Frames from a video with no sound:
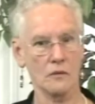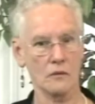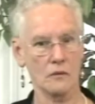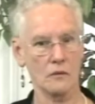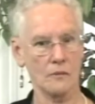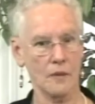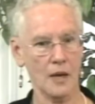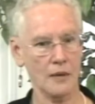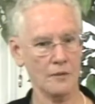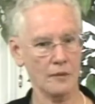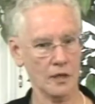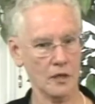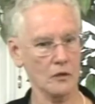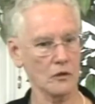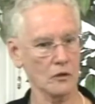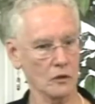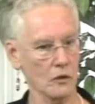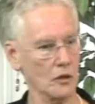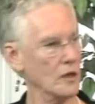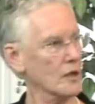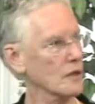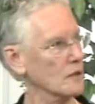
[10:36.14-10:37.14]
maybe
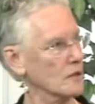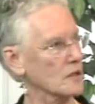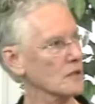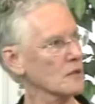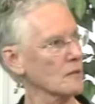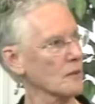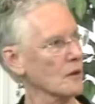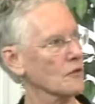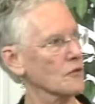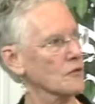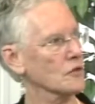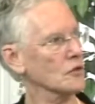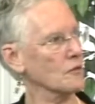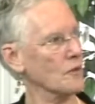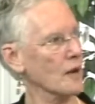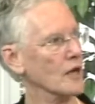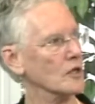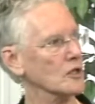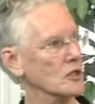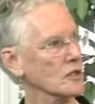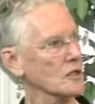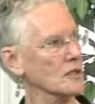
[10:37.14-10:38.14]
look in some other
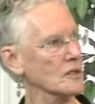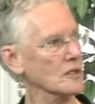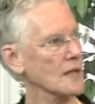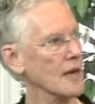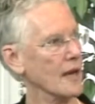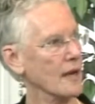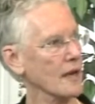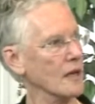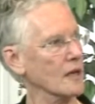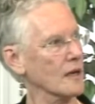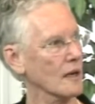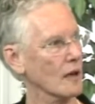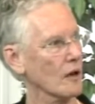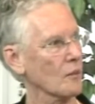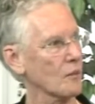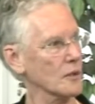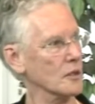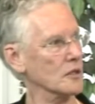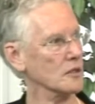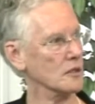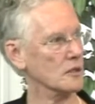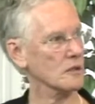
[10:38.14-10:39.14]
directions that can
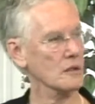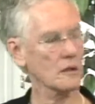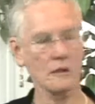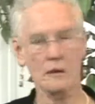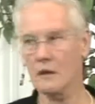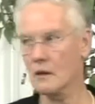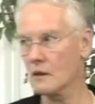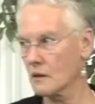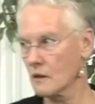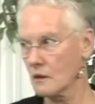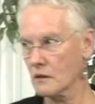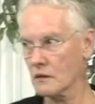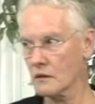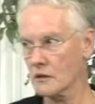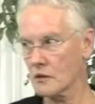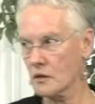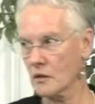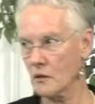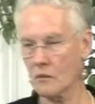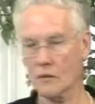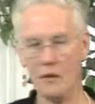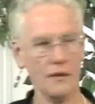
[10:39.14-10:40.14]
help us
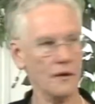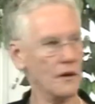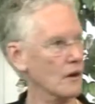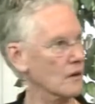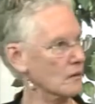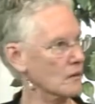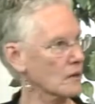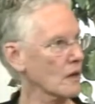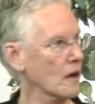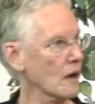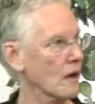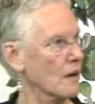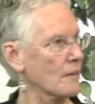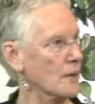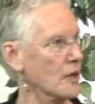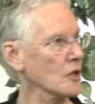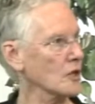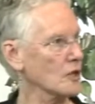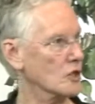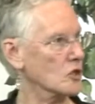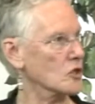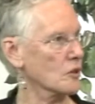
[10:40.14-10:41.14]
deal with our
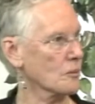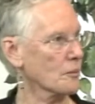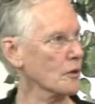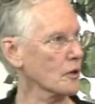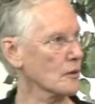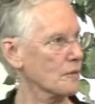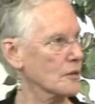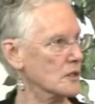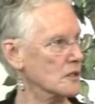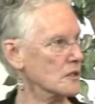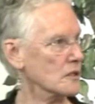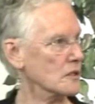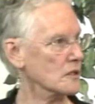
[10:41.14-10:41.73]
initial purpose.